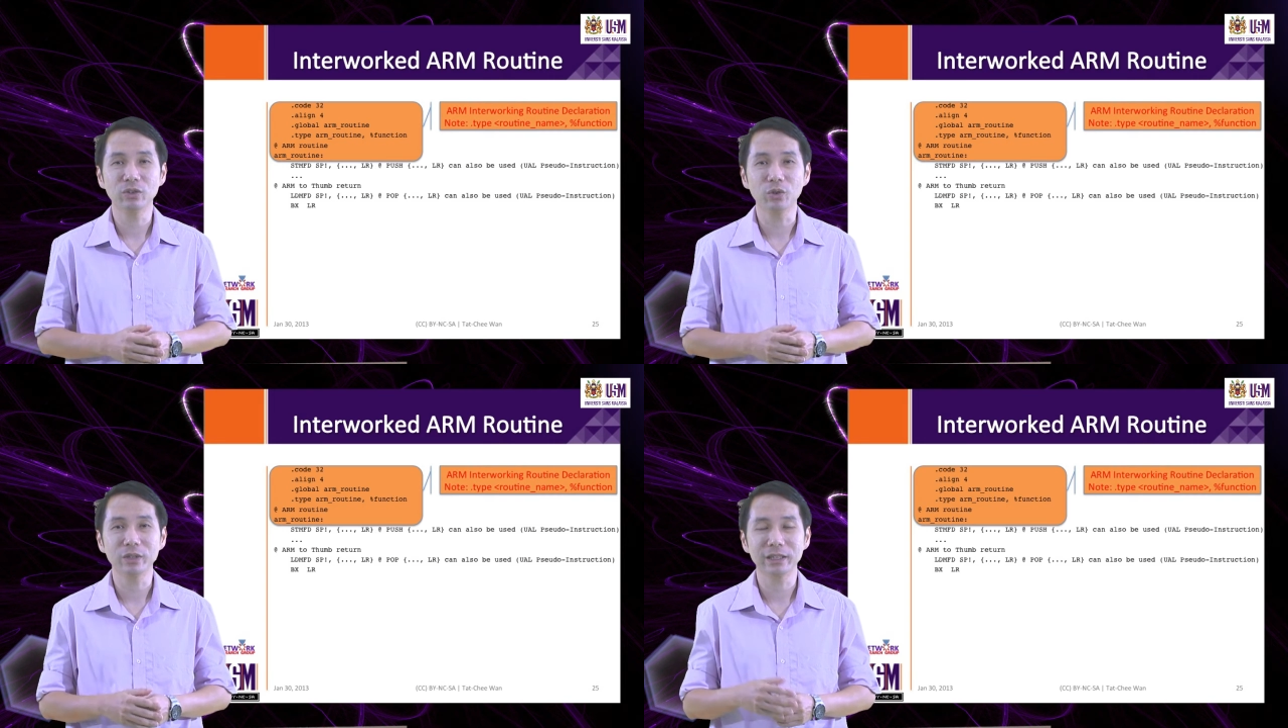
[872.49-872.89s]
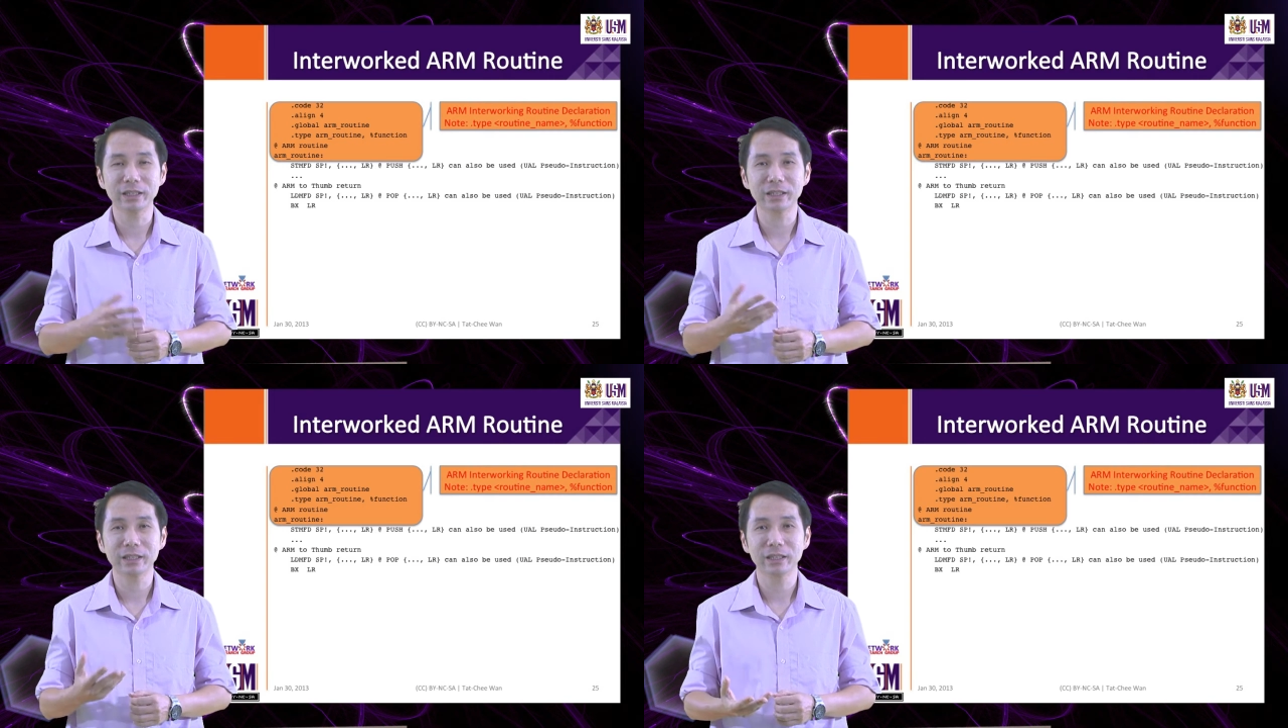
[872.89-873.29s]
know that
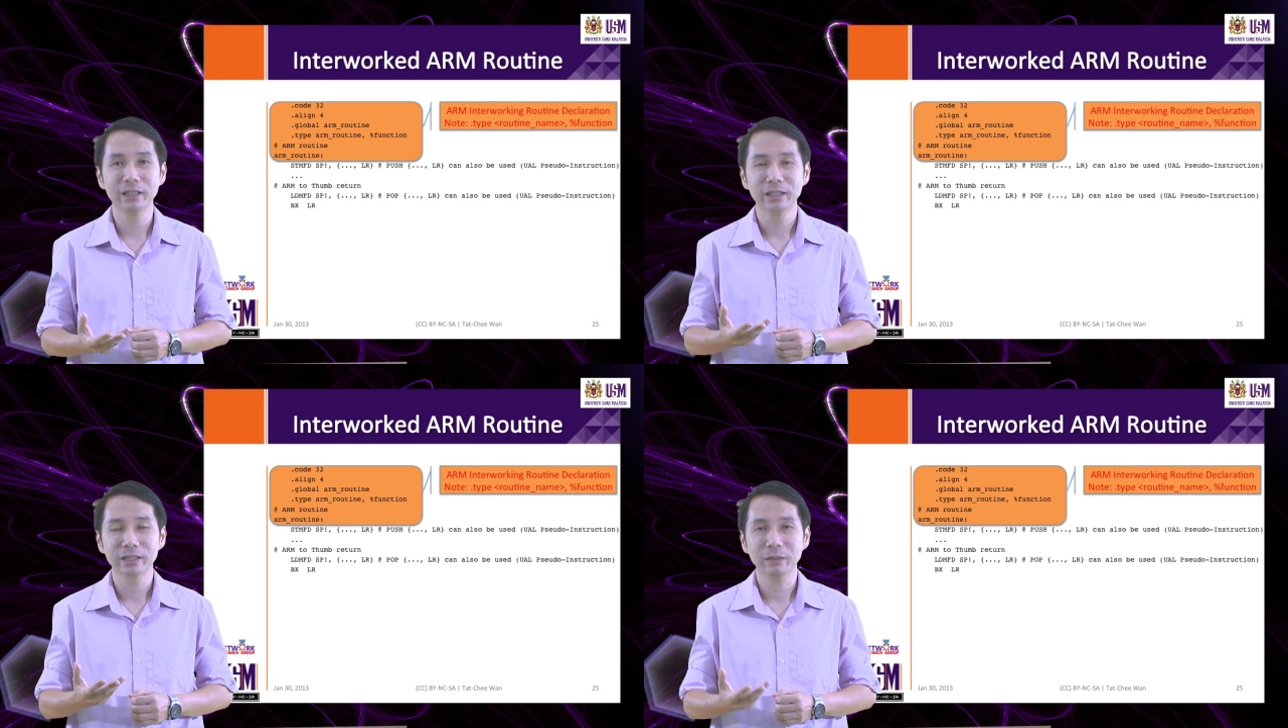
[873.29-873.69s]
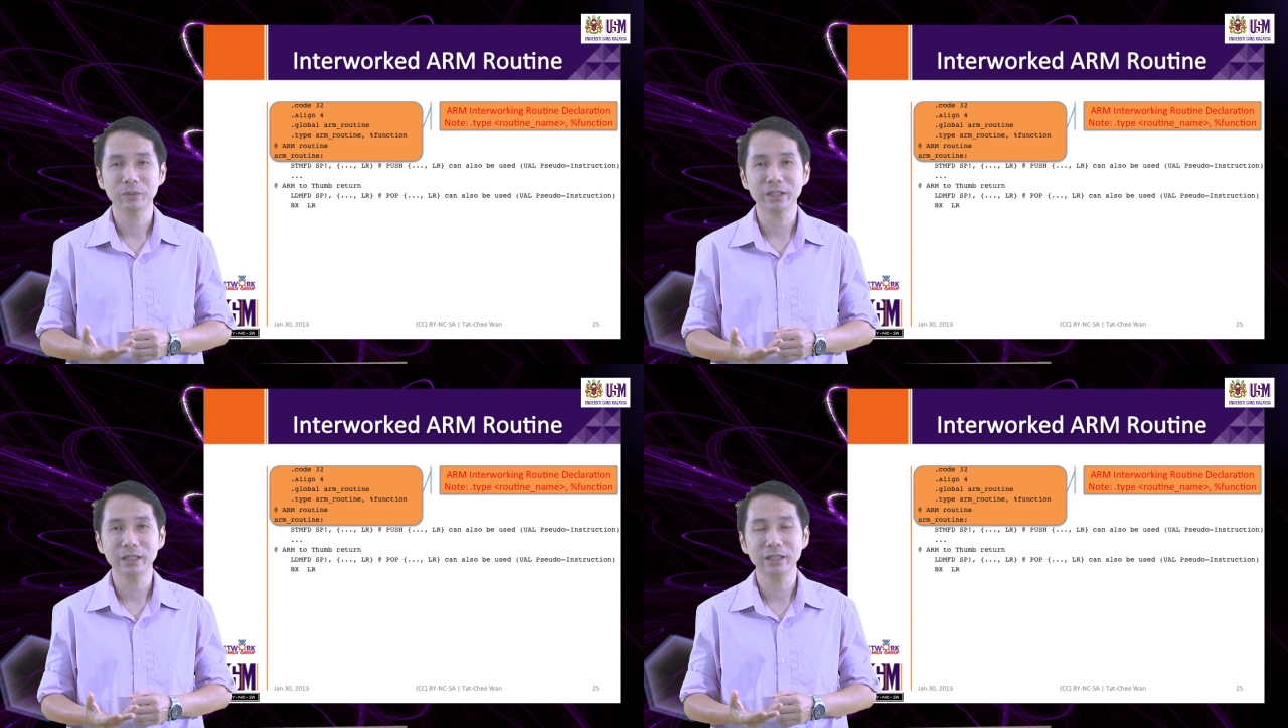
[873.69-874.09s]
this is
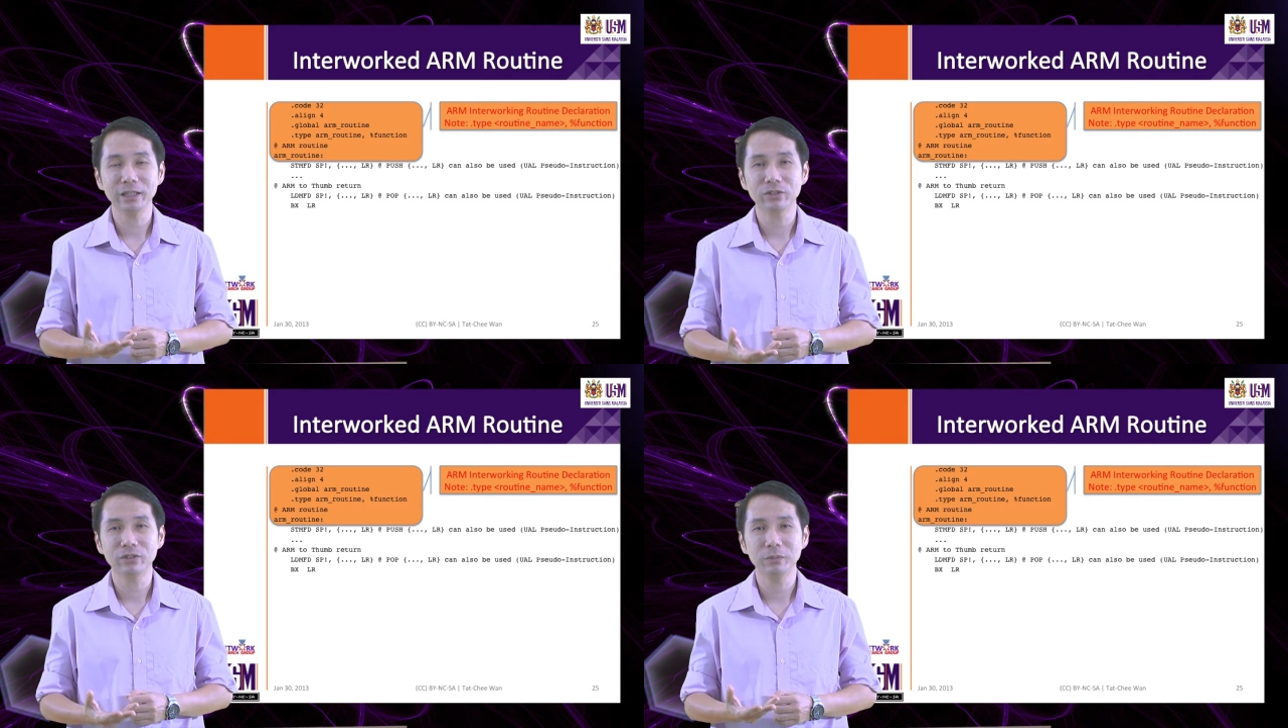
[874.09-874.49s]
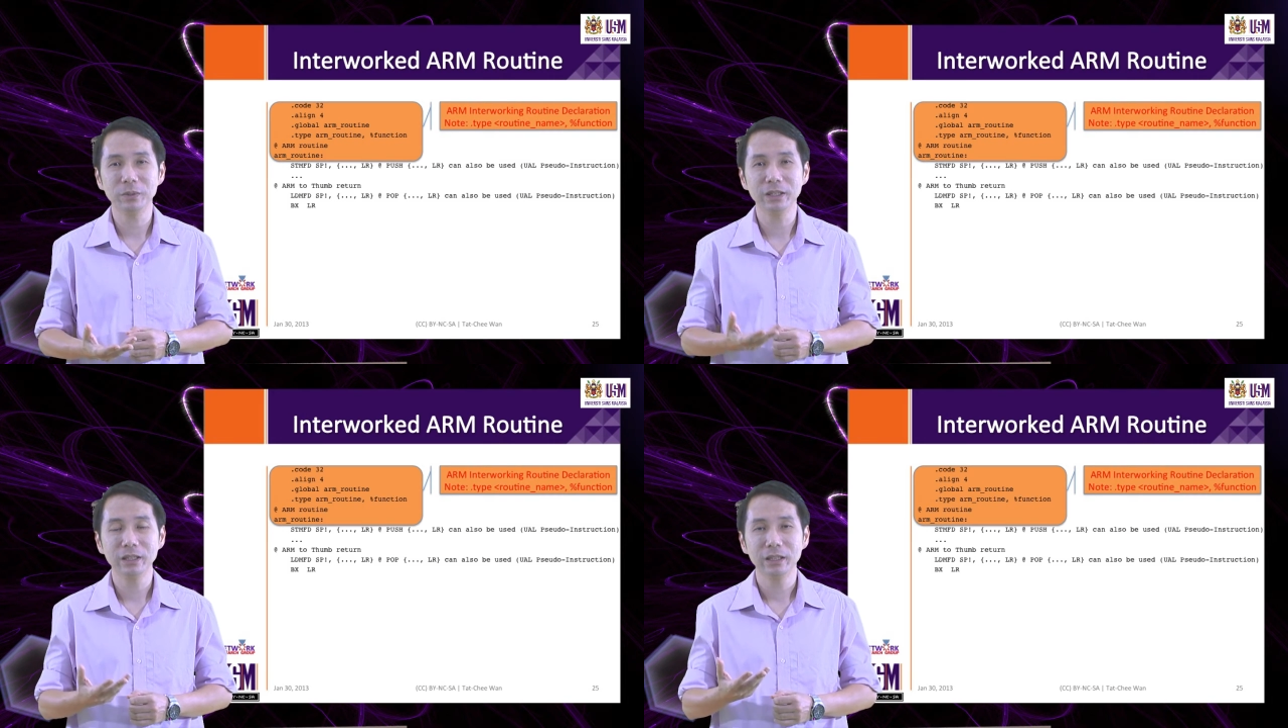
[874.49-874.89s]
something that needs to
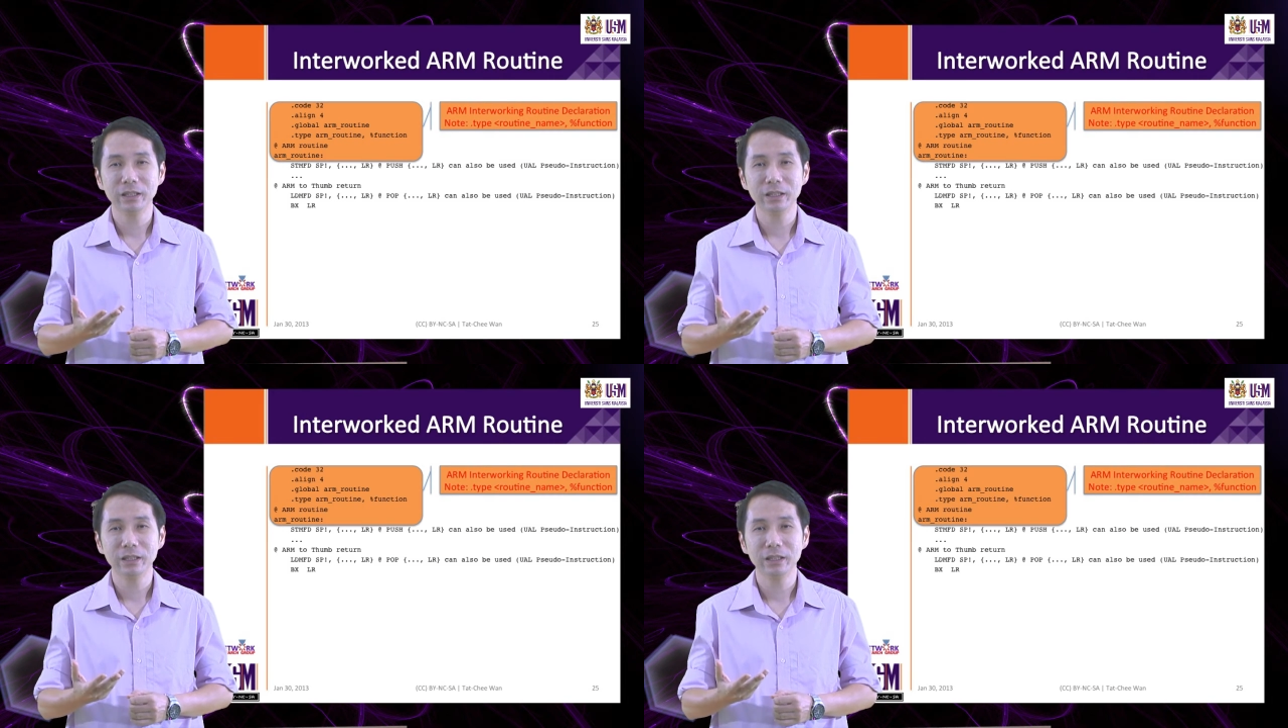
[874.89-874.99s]
be